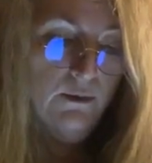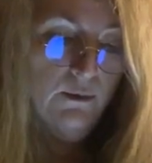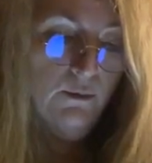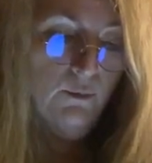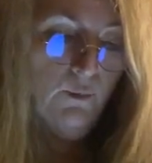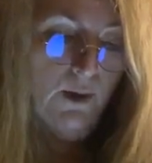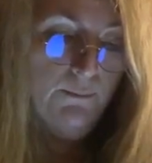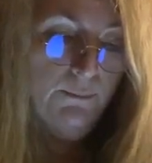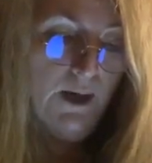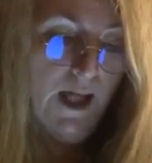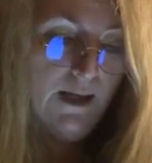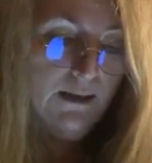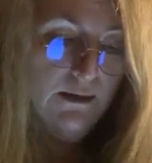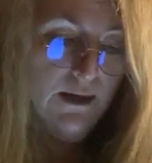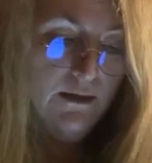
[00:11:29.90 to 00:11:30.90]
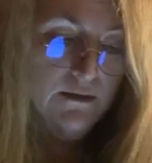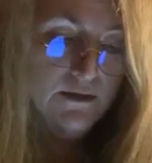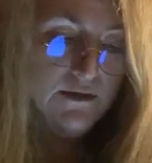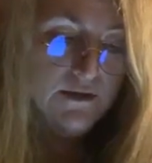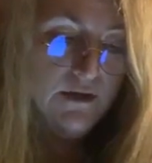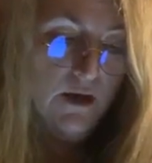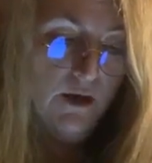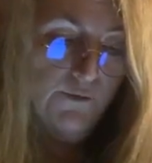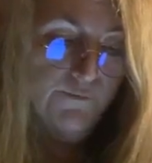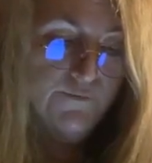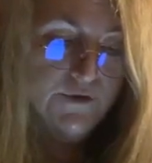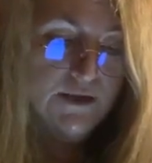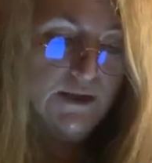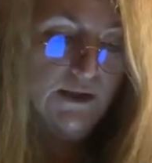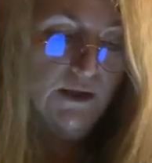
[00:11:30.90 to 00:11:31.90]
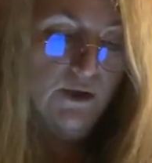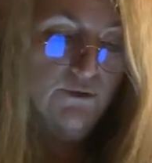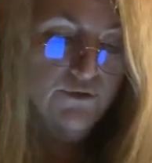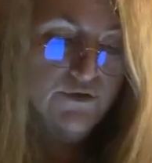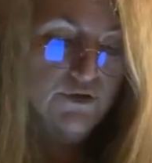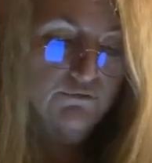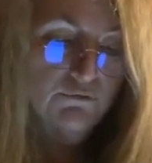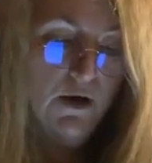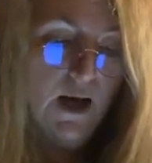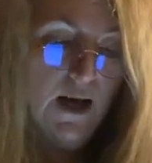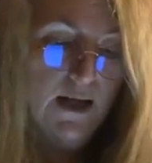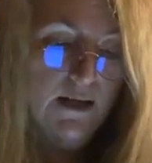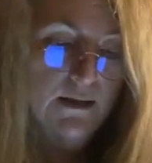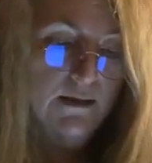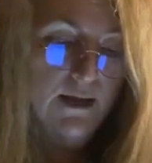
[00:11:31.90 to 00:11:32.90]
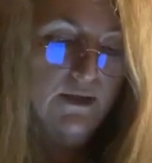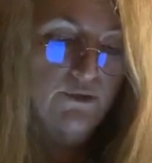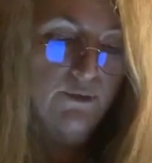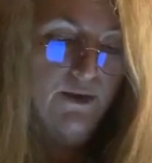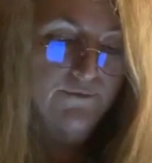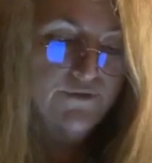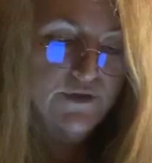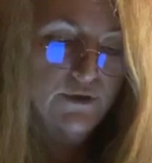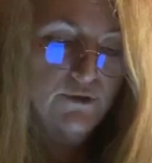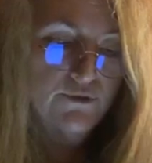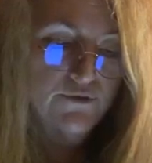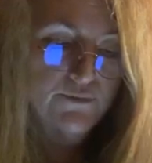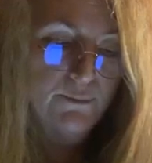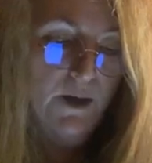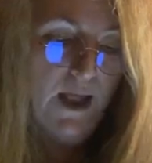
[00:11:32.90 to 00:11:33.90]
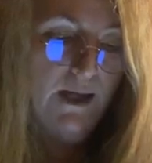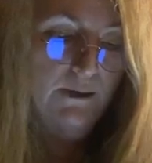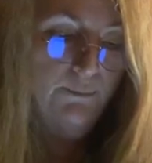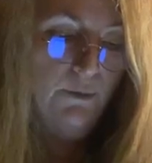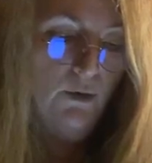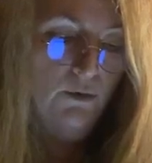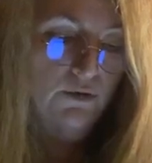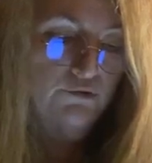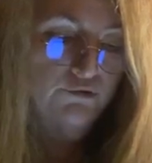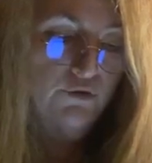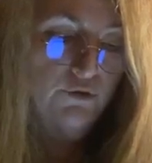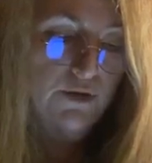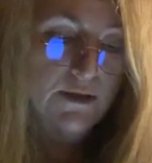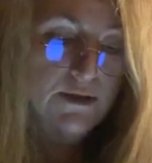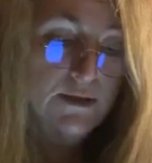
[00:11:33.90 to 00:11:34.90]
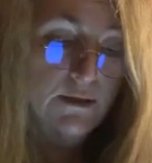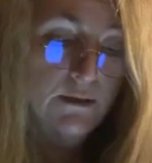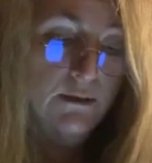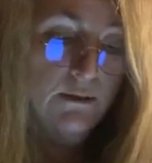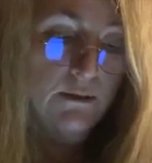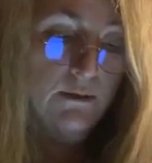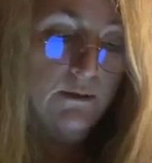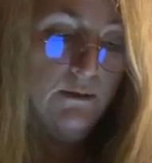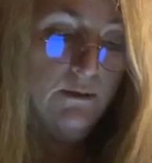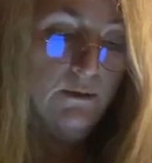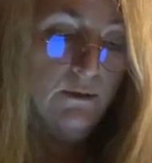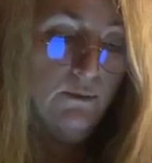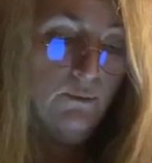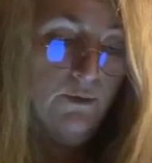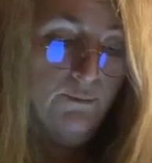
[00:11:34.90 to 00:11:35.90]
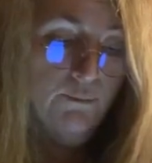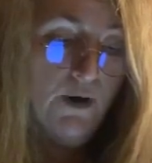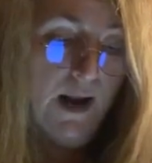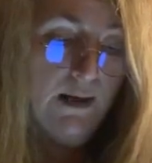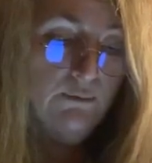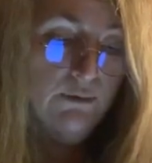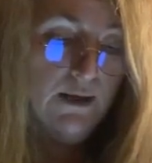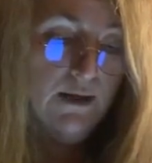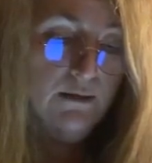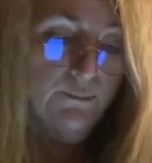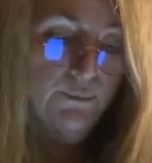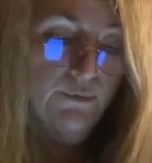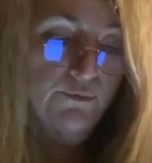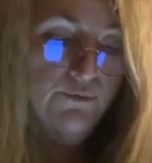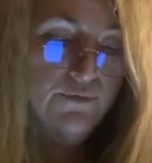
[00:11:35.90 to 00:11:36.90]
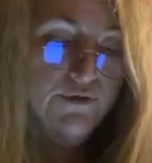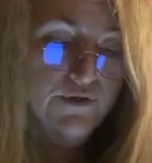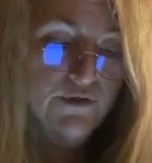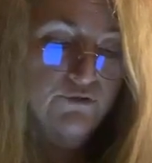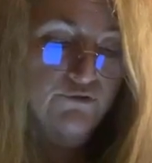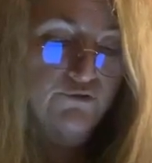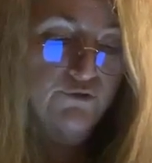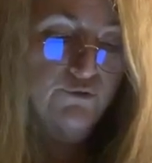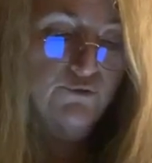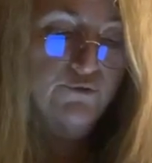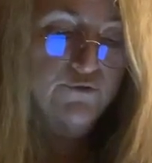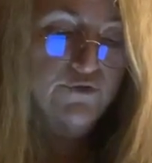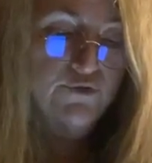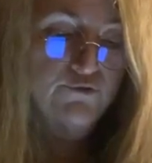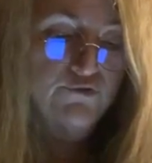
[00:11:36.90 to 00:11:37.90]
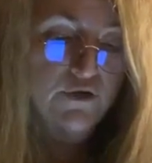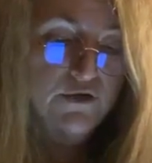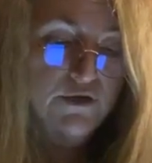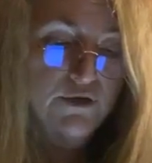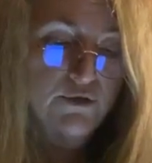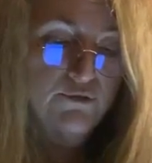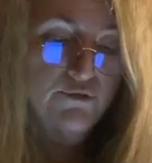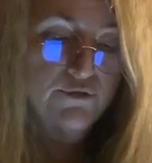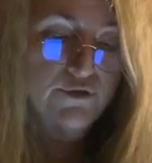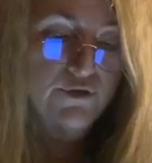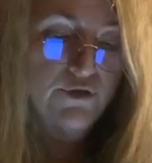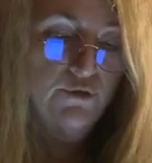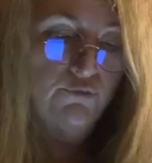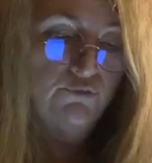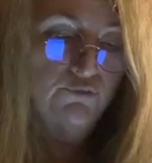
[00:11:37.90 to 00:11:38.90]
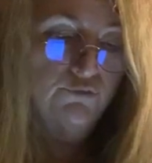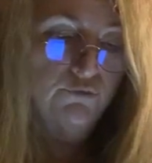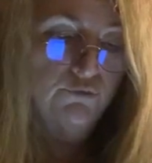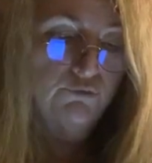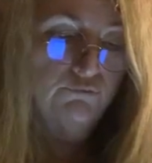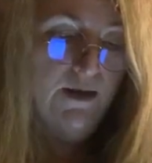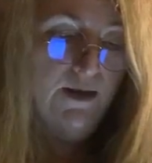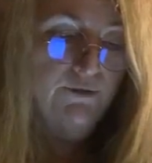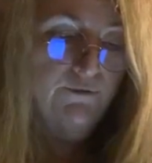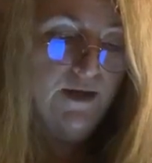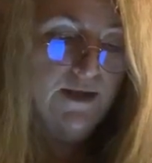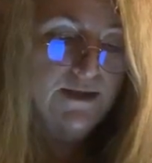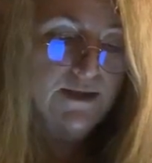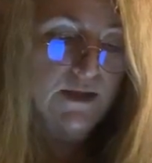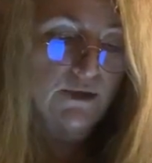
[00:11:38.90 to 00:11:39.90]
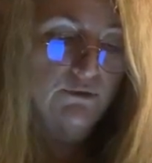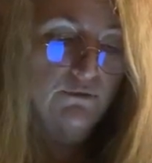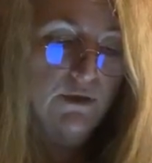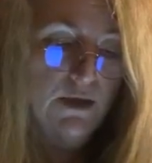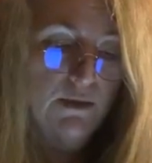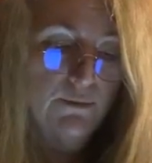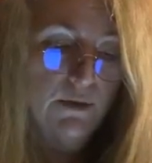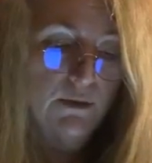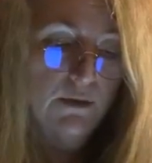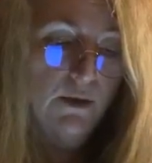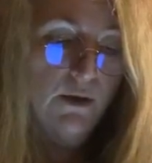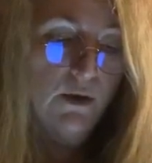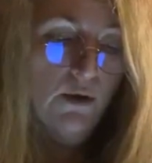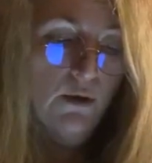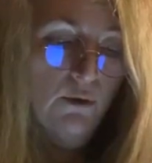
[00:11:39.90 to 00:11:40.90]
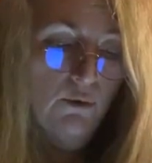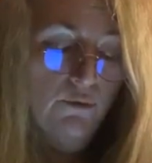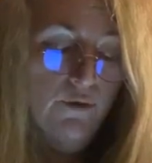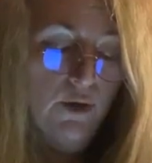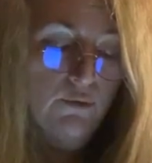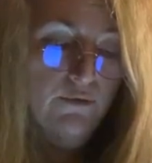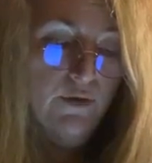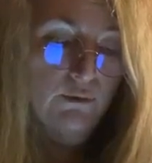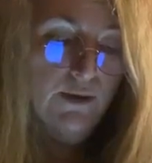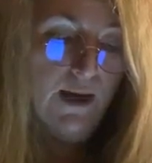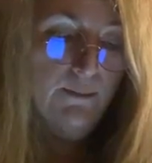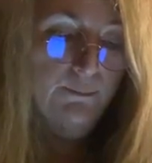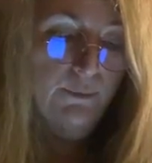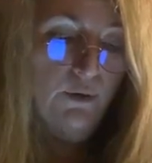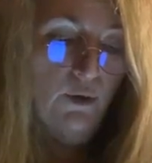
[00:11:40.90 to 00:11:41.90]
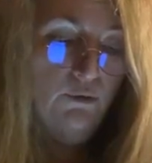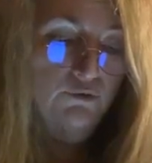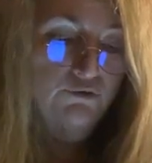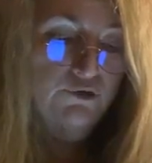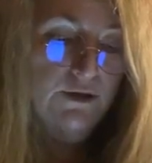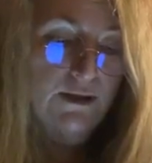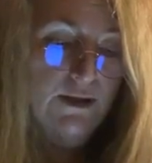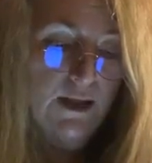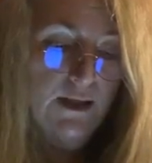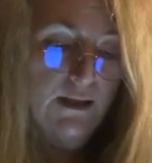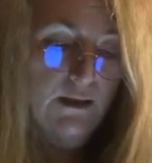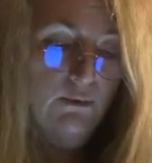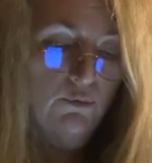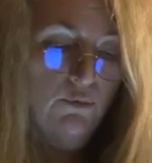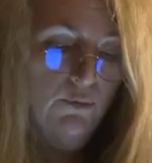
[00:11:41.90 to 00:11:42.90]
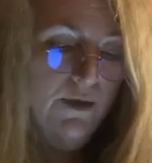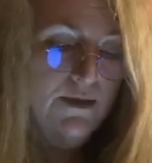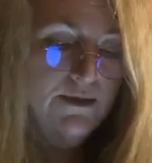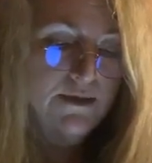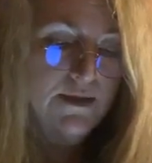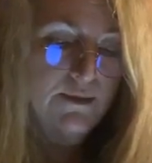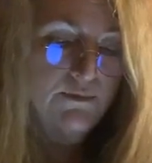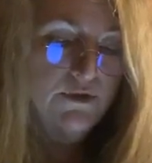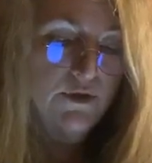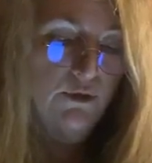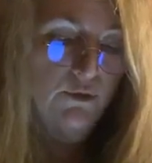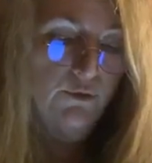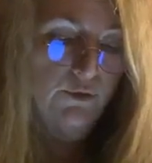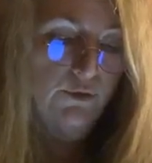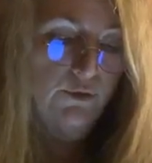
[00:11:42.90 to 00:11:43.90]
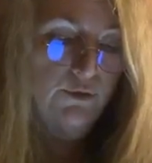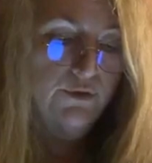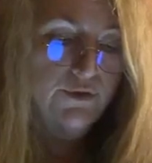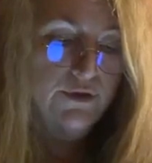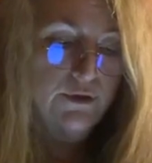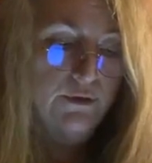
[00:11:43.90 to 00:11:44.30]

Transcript: When black leather scuffs, it goes grey, and then you have to use black polish on it. With brown leather boots and shoes, you just use neutral renovating cream, and although they'll get blotchy, they always seem to look good.